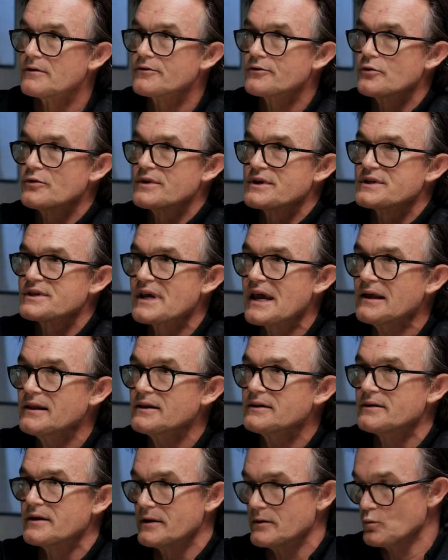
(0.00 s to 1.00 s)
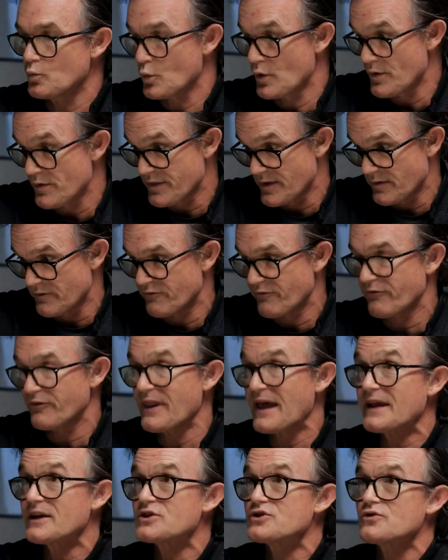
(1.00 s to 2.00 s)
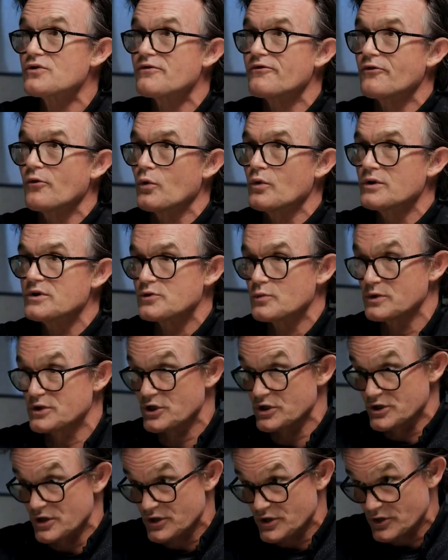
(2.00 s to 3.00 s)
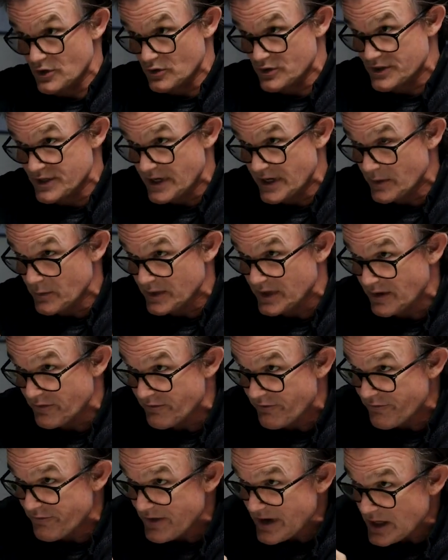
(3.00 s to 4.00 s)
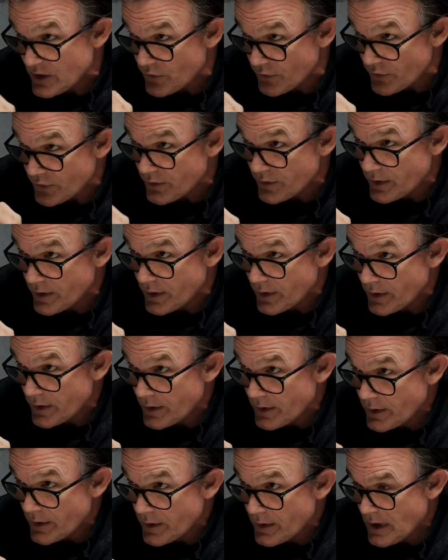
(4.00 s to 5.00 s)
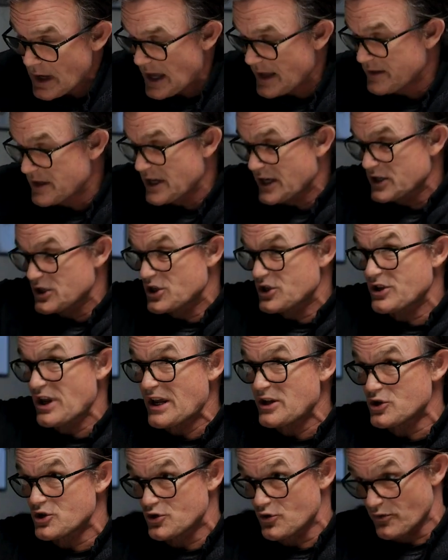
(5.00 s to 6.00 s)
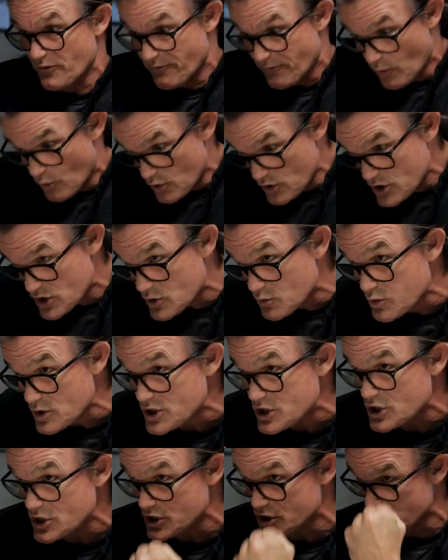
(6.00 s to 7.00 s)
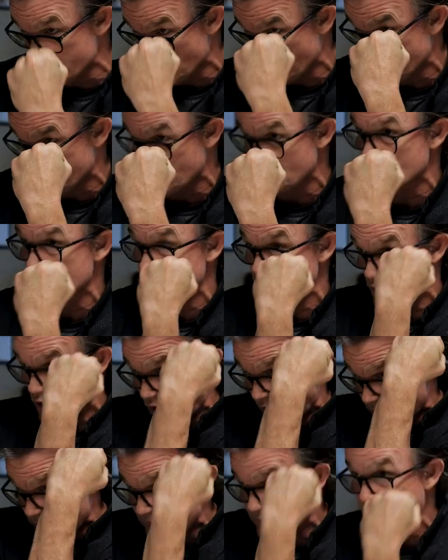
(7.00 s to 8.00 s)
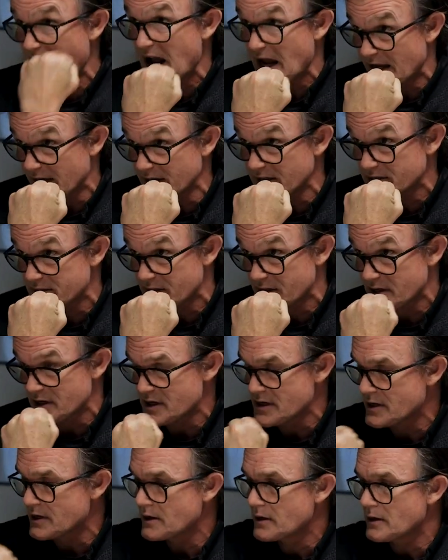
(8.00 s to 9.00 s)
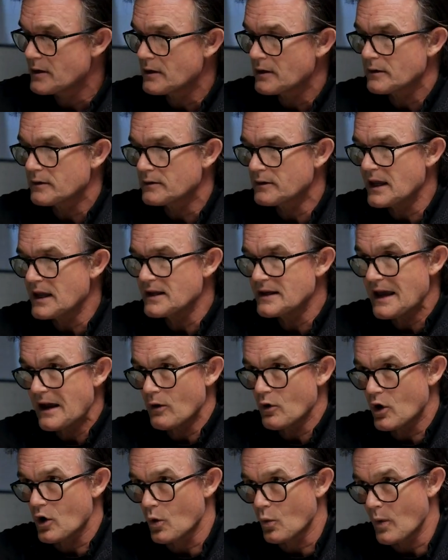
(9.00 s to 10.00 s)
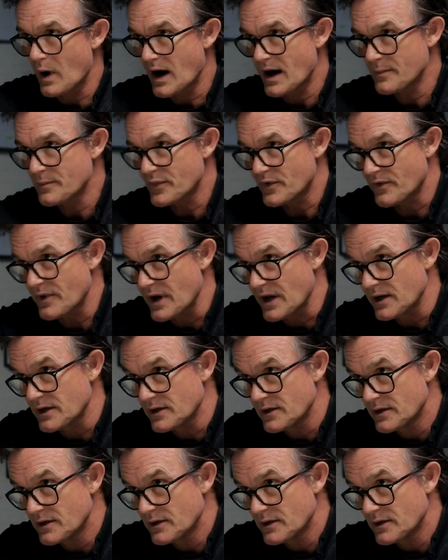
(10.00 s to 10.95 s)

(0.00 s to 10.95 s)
through the skeleton where the flexor force, which is associated with the fear, and the extensor force, which is like the strong fight, they now cooperate.